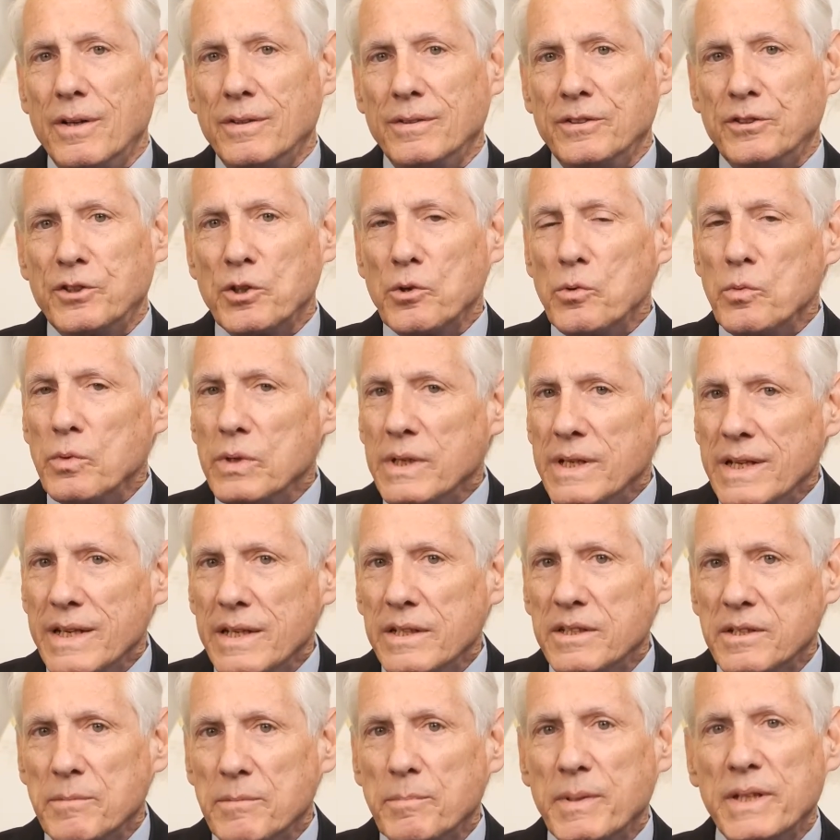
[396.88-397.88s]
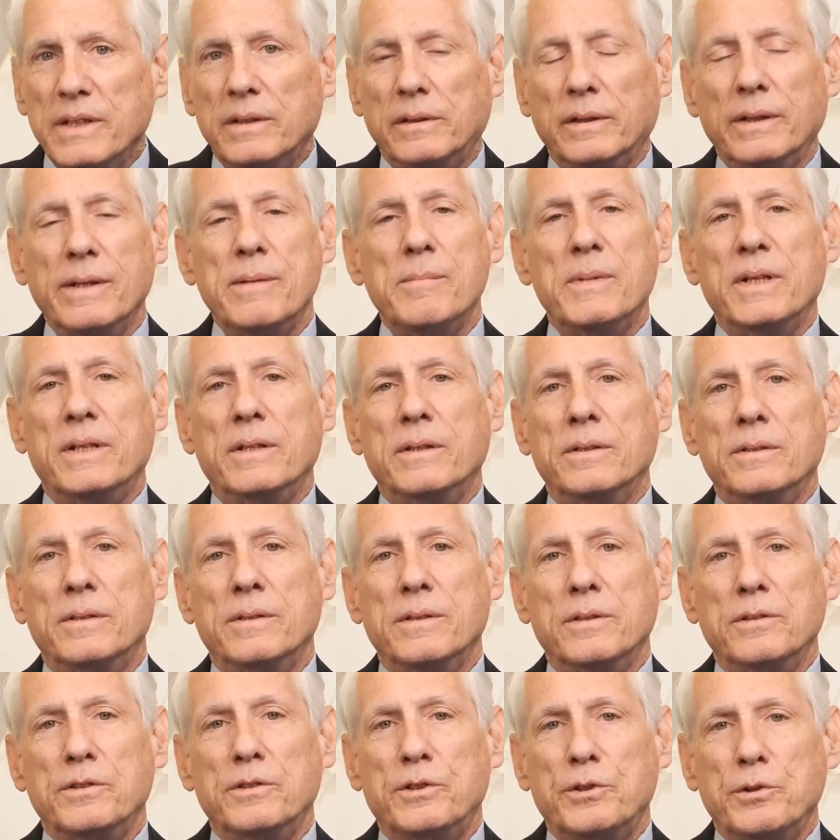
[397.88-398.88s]
don't need to be
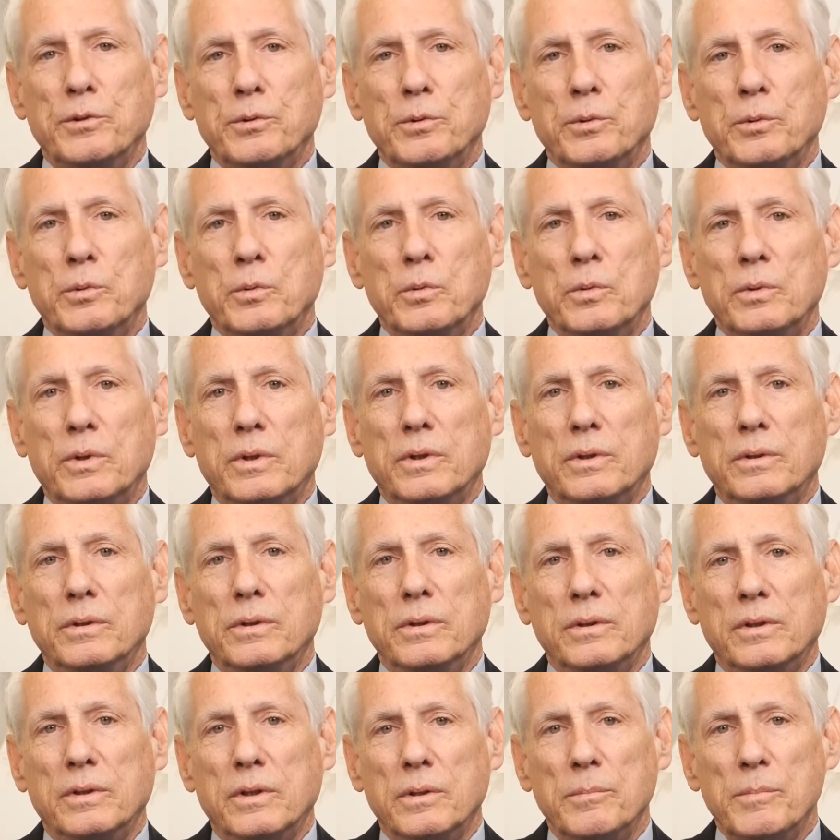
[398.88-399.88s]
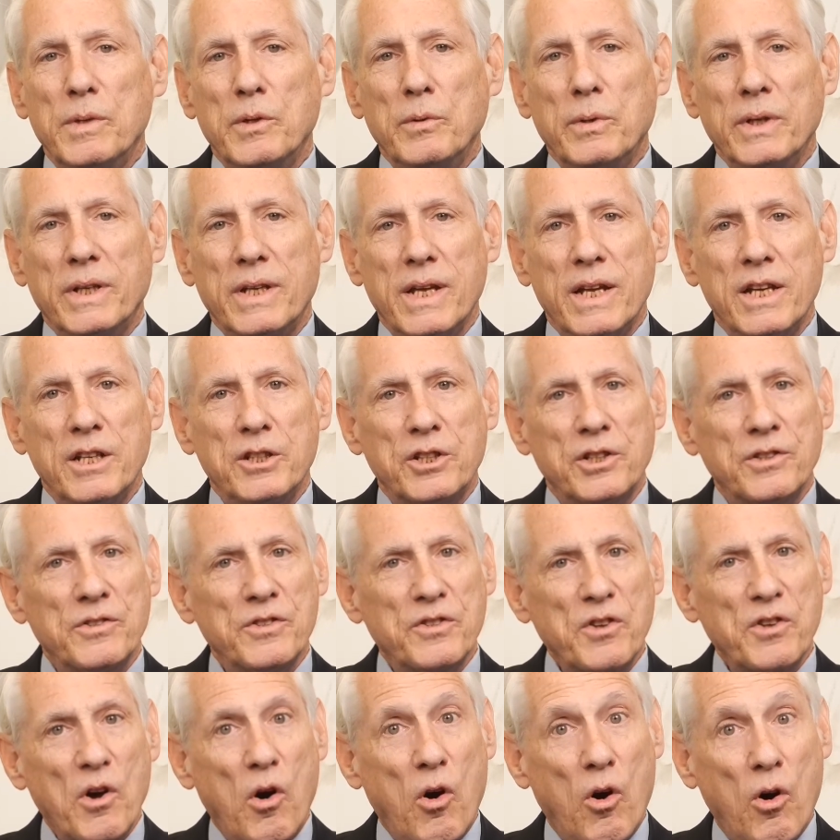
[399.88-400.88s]
limited to
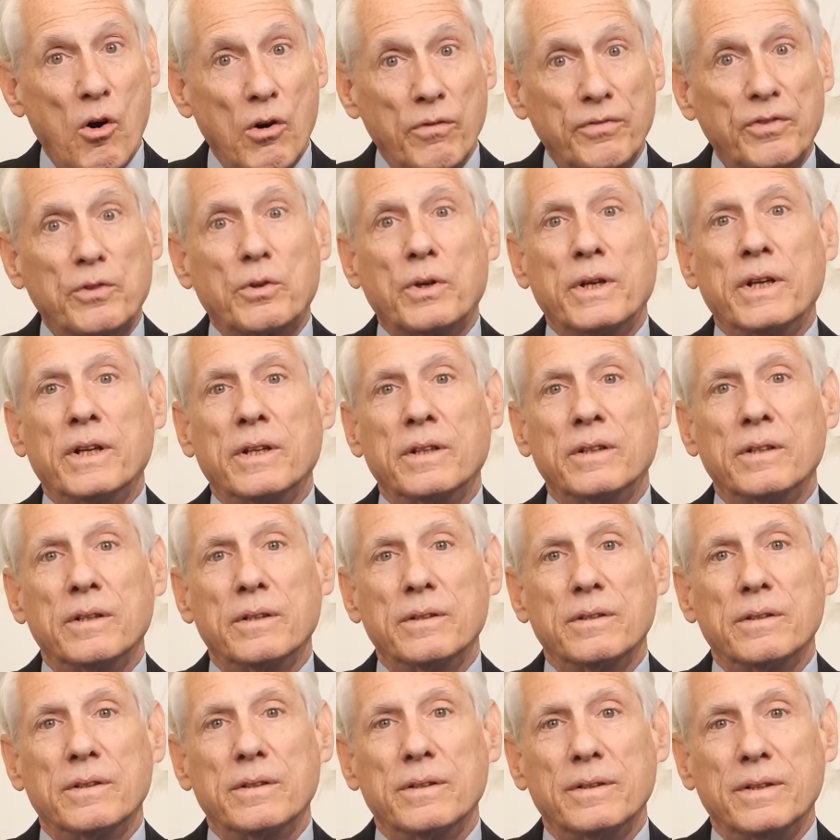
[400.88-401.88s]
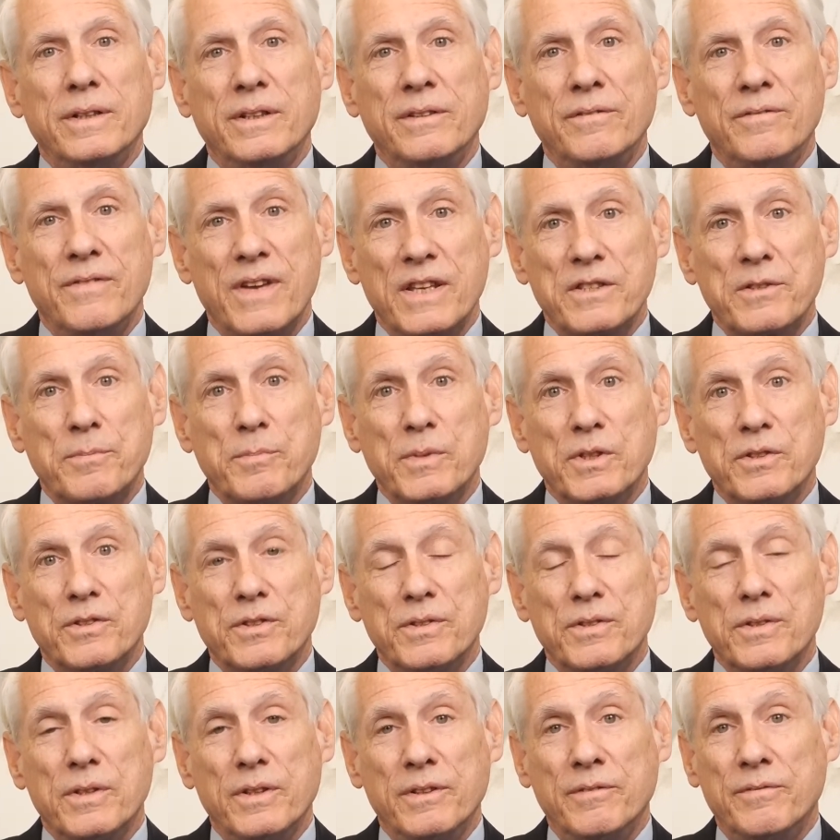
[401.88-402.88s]
communications offering investment
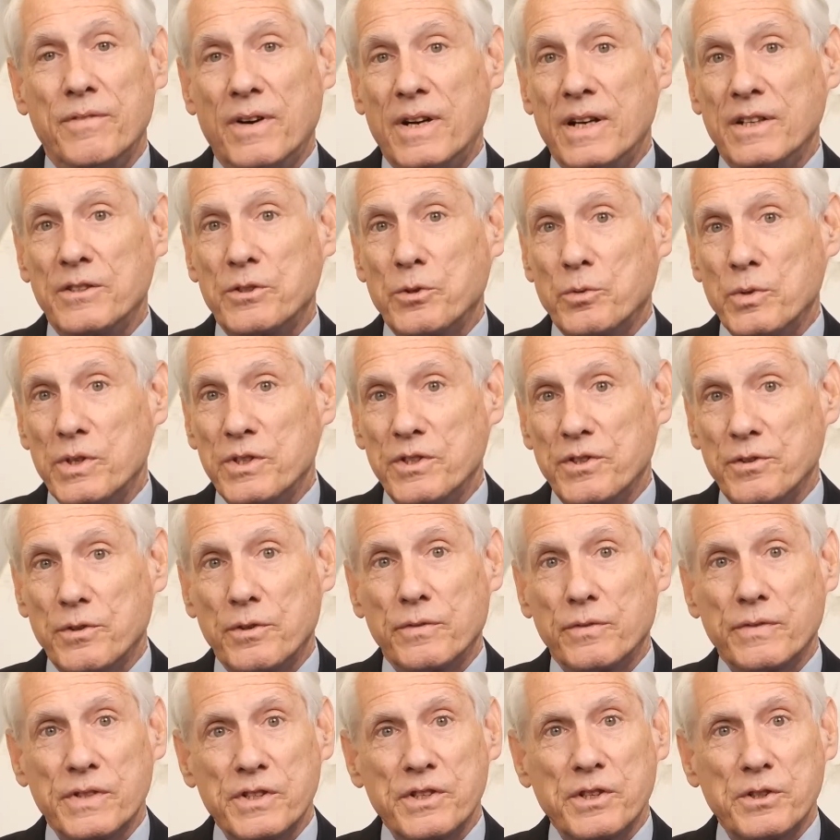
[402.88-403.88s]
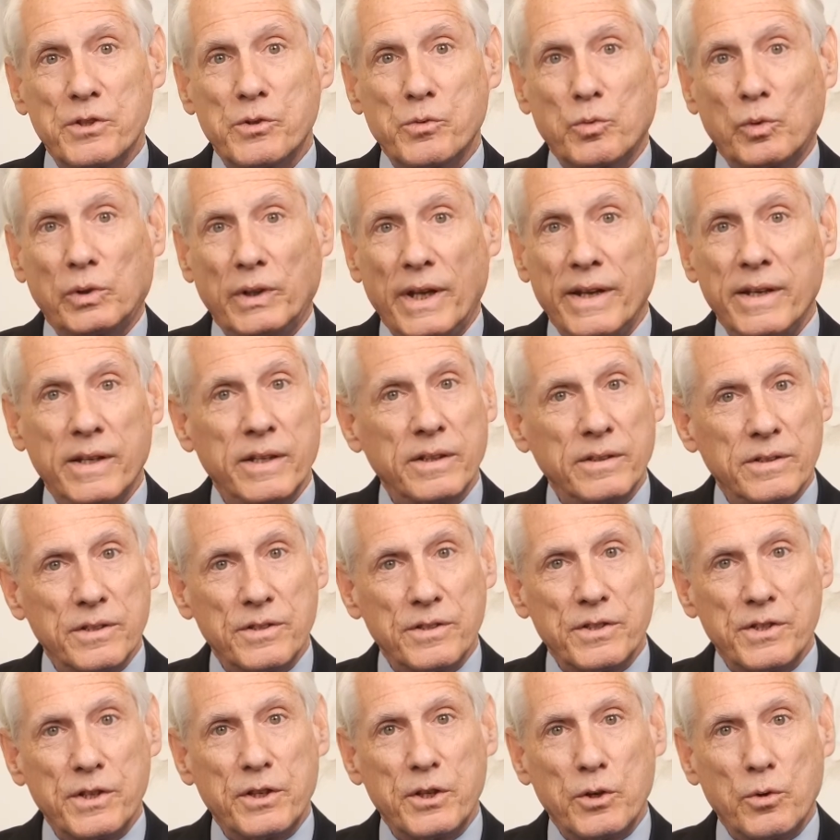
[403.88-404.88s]
advisory services relating to
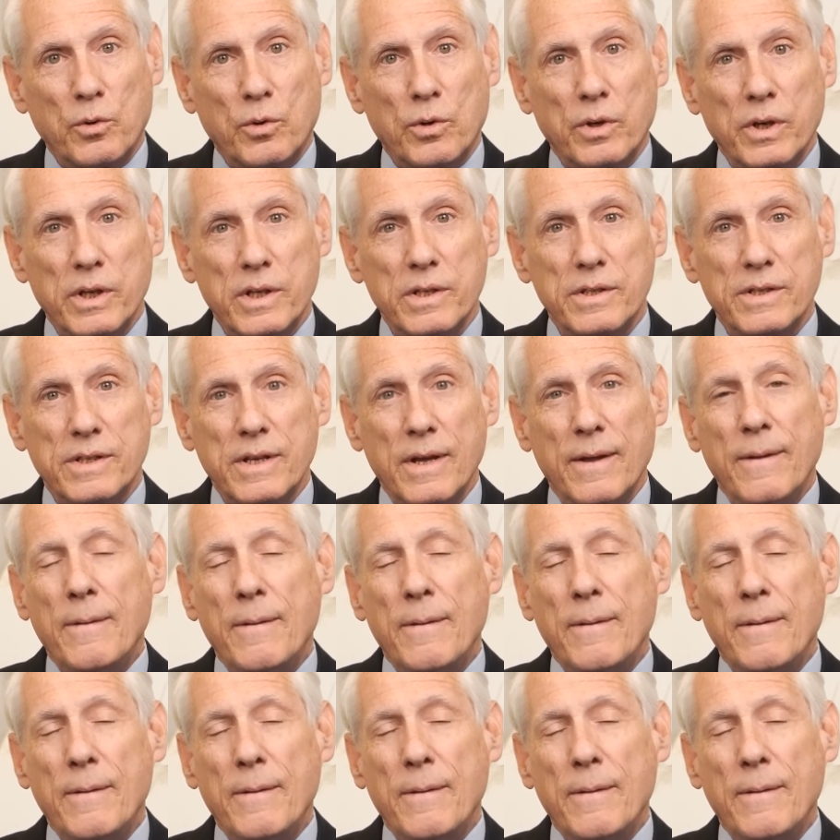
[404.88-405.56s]
securities.